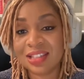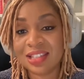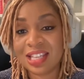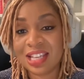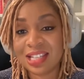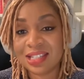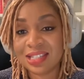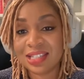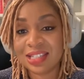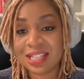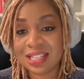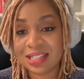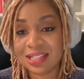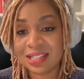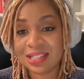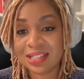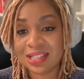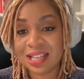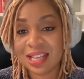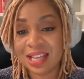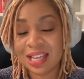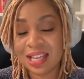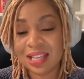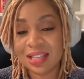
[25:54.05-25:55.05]
This
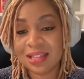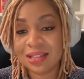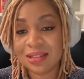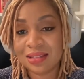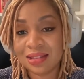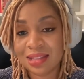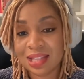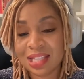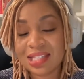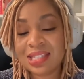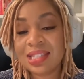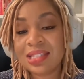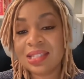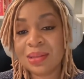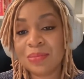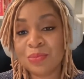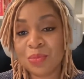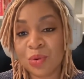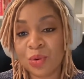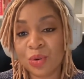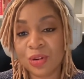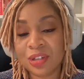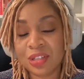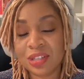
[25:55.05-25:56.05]
is this is
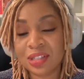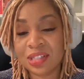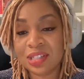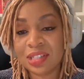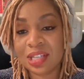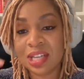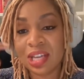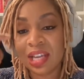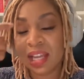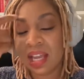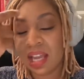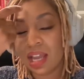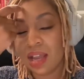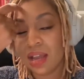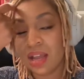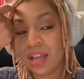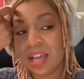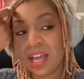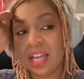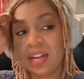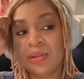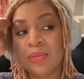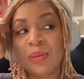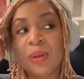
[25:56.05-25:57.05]
important.
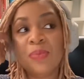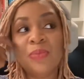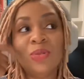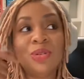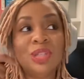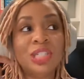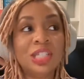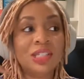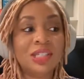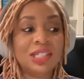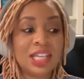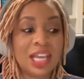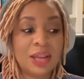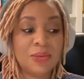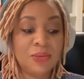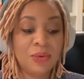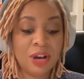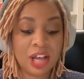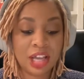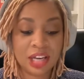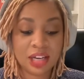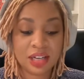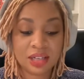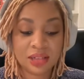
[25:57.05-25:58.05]
And I remember we did day
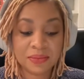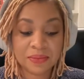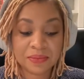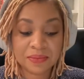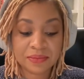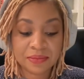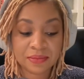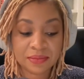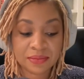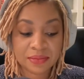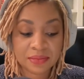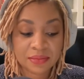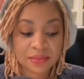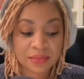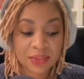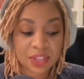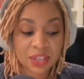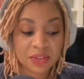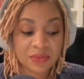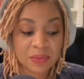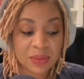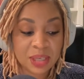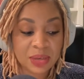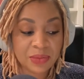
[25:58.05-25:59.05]
one
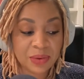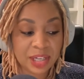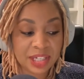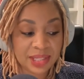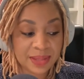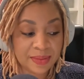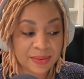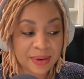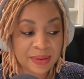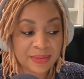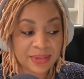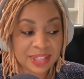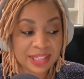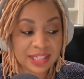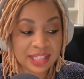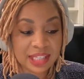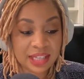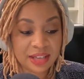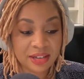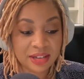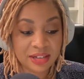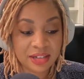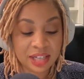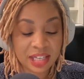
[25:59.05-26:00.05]
of me and white
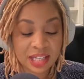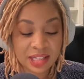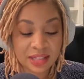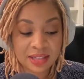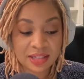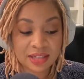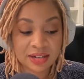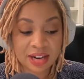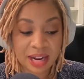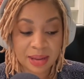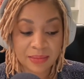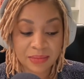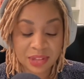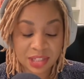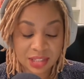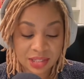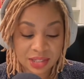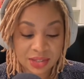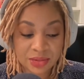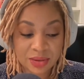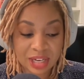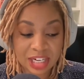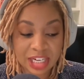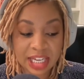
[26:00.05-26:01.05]
supremacy on Instagram.
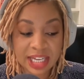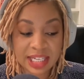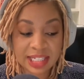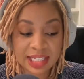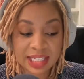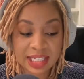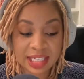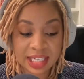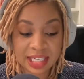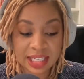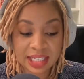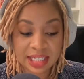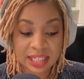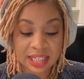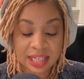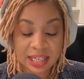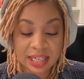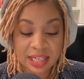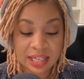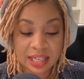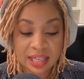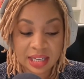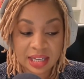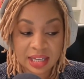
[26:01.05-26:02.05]
This 2018,
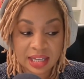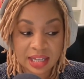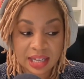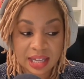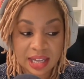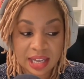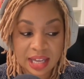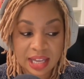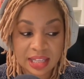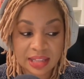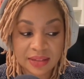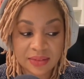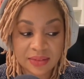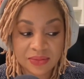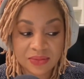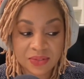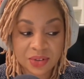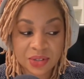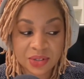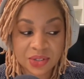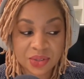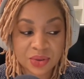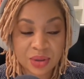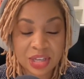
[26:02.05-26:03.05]
and the
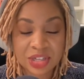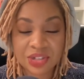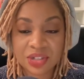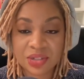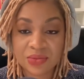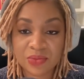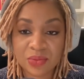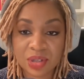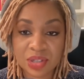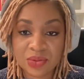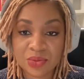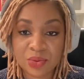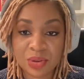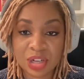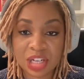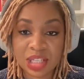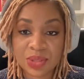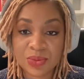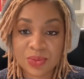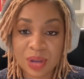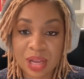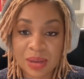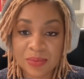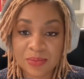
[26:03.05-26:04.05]
first question was, "What
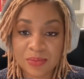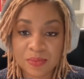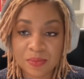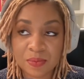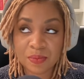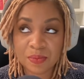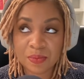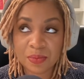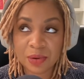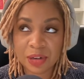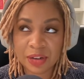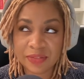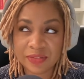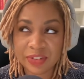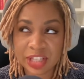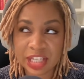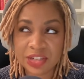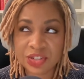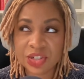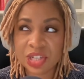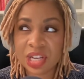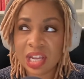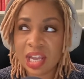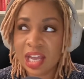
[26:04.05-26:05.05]
is white
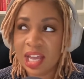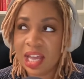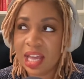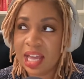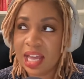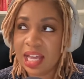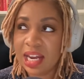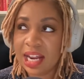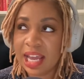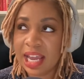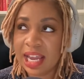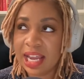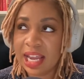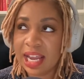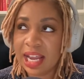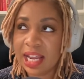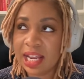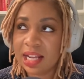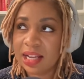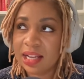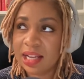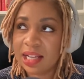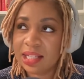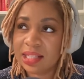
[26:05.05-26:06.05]
privilege?" And I
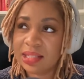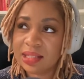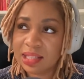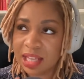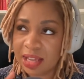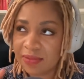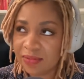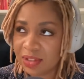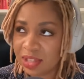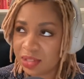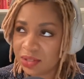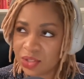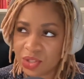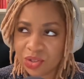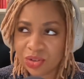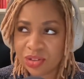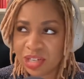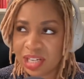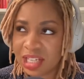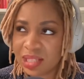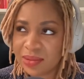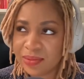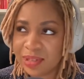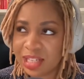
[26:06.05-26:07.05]
ex- give a short
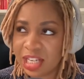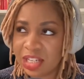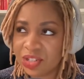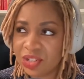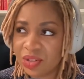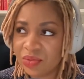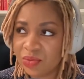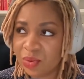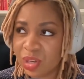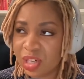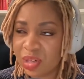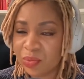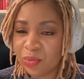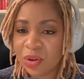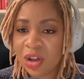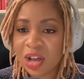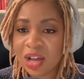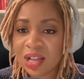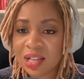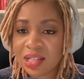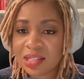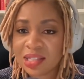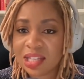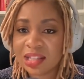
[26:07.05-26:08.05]
explanation of what it
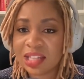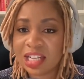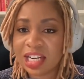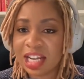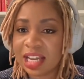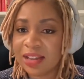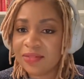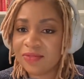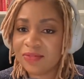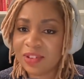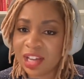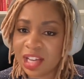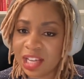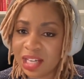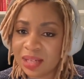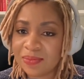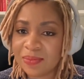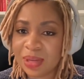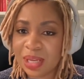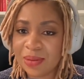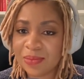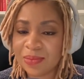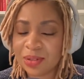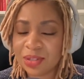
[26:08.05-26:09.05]
was, and then I invited
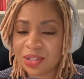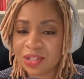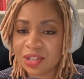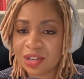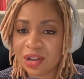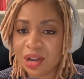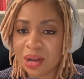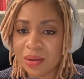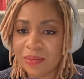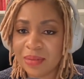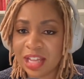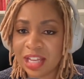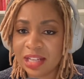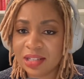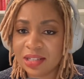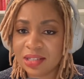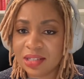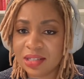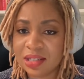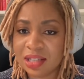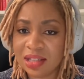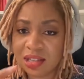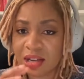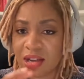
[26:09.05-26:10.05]
people to comment
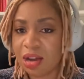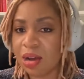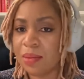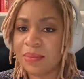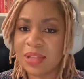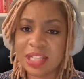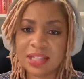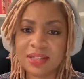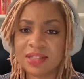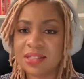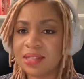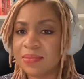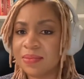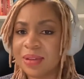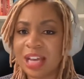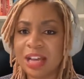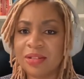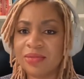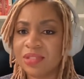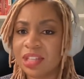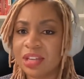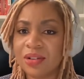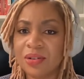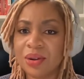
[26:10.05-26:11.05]
in the comments
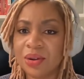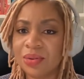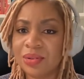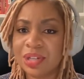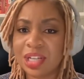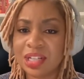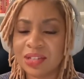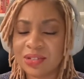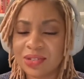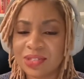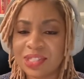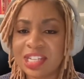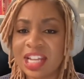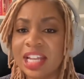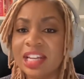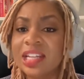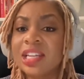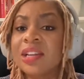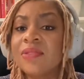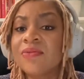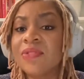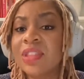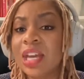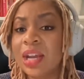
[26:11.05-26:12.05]
about their own understanding
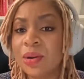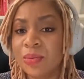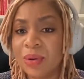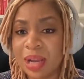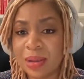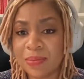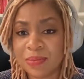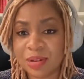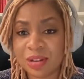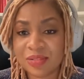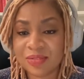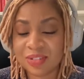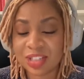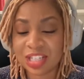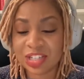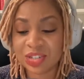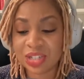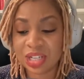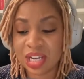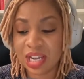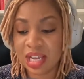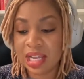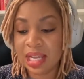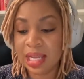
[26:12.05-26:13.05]
of their white privilege.
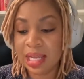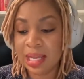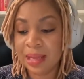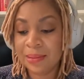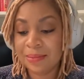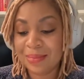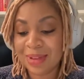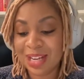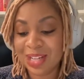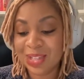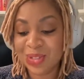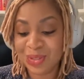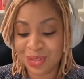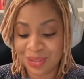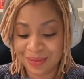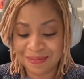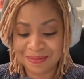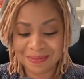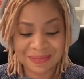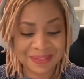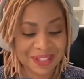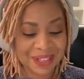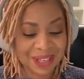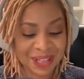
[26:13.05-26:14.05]
And as,
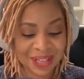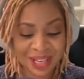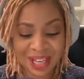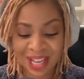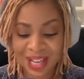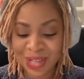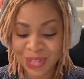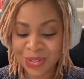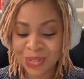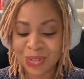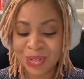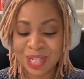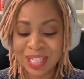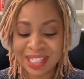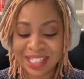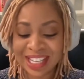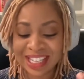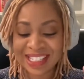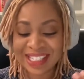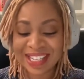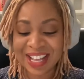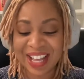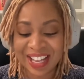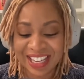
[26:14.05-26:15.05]
as soon as I
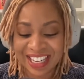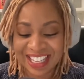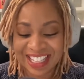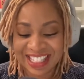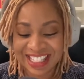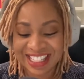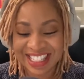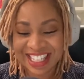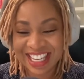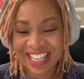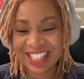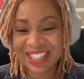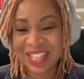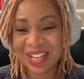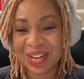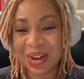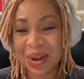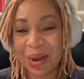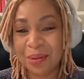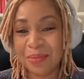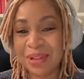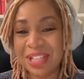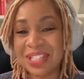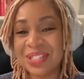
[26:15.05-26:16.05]
started seeing the
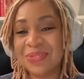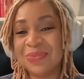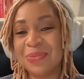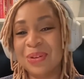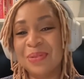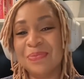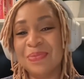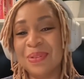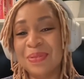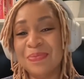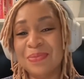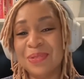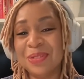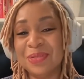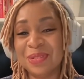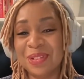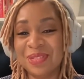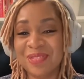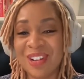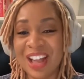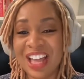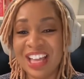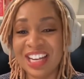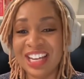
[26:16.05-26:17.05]
comments of what people were
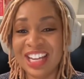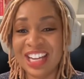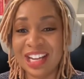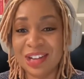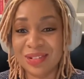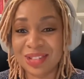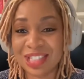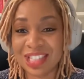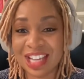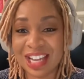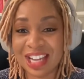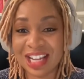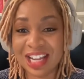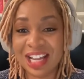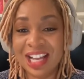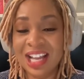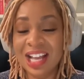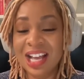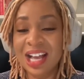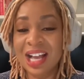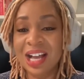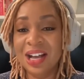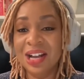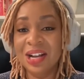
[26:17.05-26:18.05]
writing, I was like,
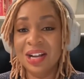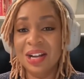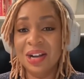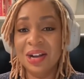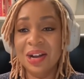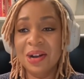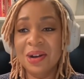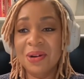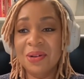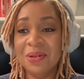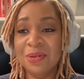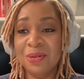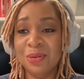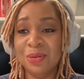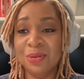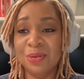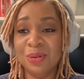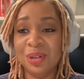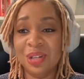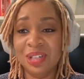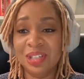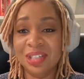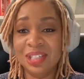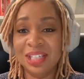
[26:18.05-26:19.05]

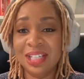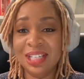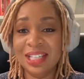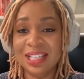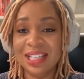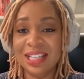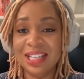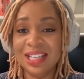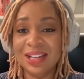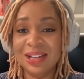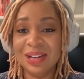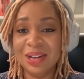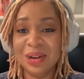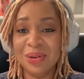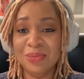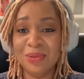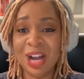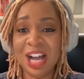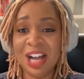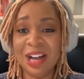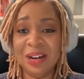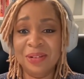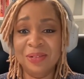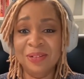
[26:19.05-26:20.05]
oh, oh
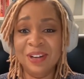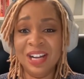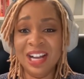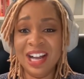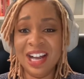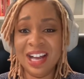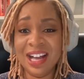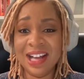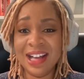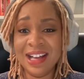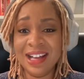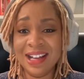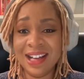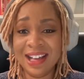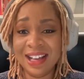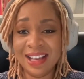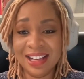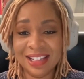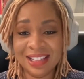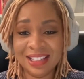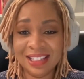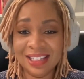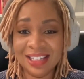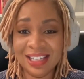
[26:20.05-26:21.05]
wow, uh,
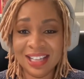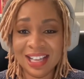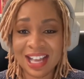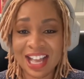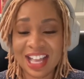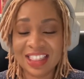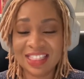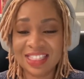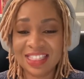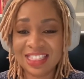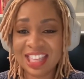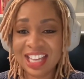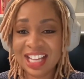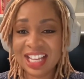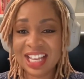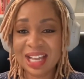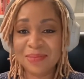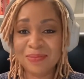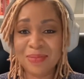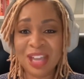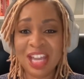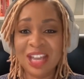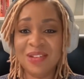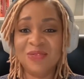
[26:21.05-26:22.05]
I think I
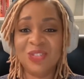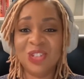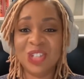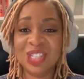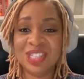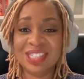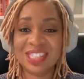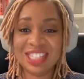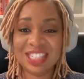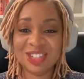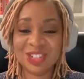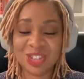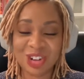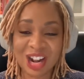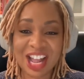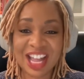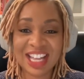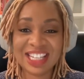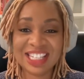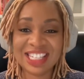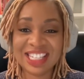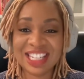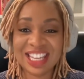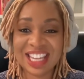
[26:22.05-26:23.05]
may have just
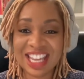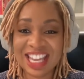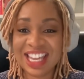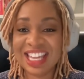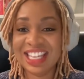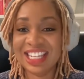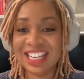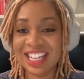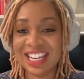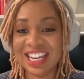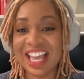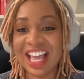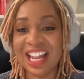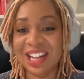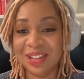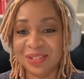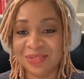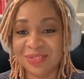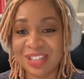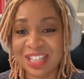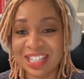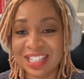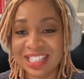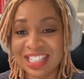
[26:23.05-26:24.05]
tried to eat an
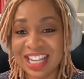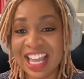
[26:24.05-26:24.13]
elephant.